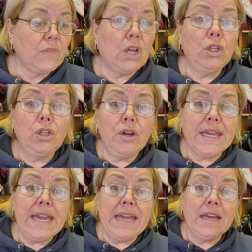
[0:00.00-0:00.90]

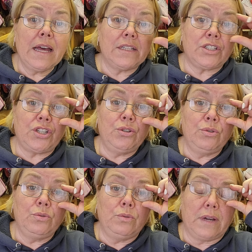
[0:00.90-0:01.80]
looking
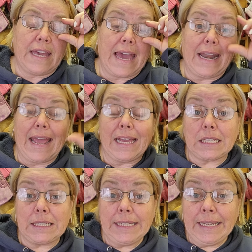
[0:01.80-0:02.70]
to get a
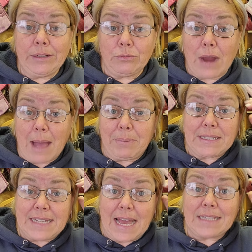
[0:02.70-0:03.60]
clean
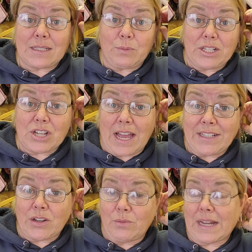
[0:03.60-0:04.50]
rapid test, which I
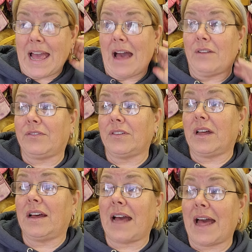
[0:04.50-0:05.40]
don't have
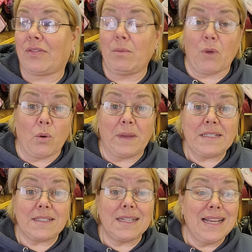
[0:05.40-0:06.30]
at the
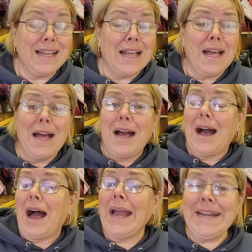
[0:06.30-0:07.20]
moment.
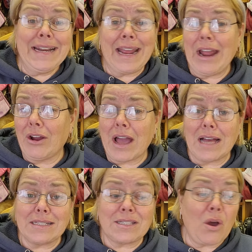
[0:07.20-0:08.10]
I need a
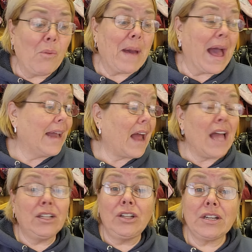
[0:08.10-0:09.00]
haircut so bad.
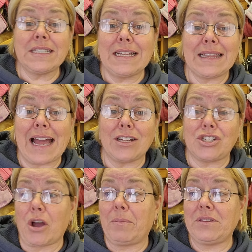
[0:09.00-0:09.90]
I looked at that
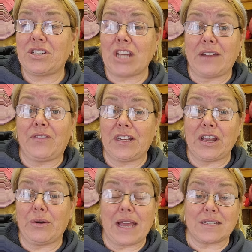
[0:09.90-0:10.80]
Shop at the Shed
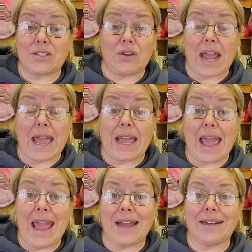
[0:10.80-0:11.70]
video yesterday
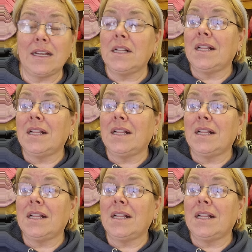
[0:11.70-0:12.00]
and